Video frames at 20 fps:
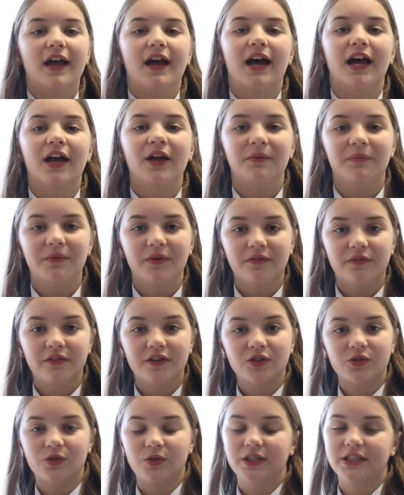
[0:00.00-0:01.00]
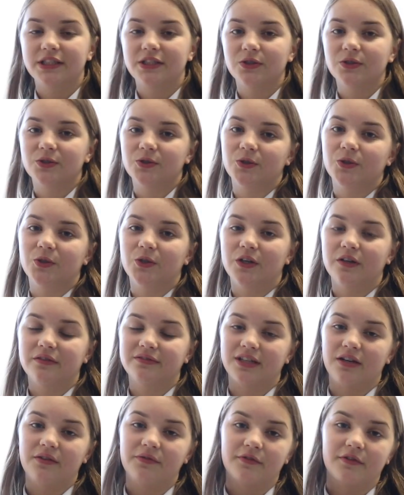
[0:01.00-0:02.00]
I hope you've enjoyed your tour at
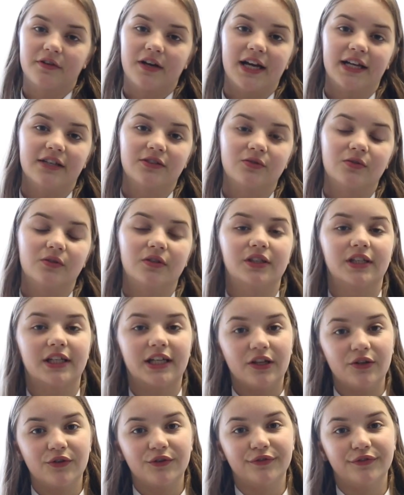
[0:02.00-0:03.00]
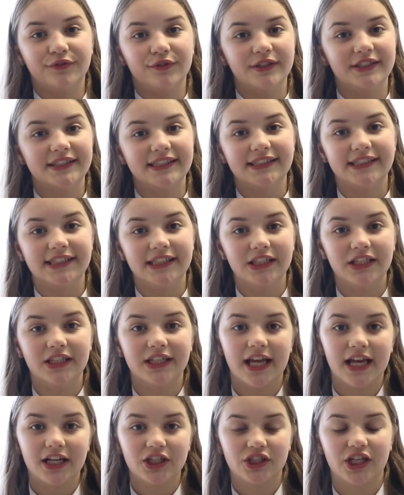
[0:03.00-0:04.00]
South Wirral High School, and I look forward to seeing you
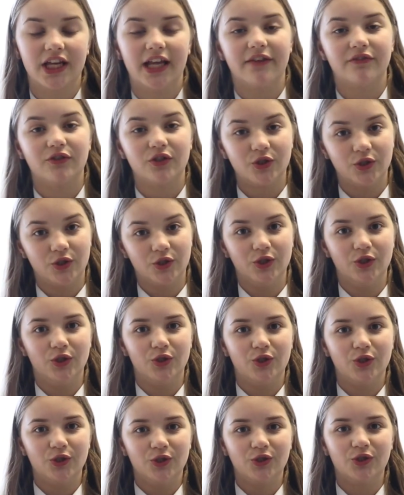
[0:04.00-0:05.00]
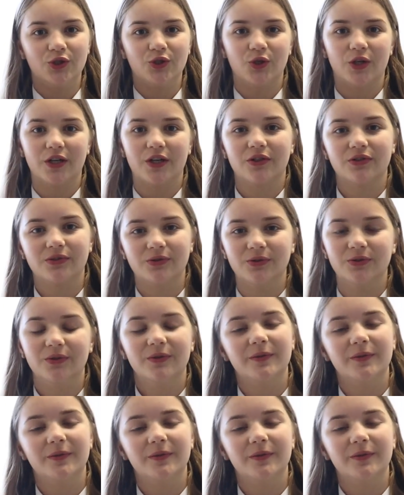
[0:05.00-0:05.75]
next year if you choose to join our school.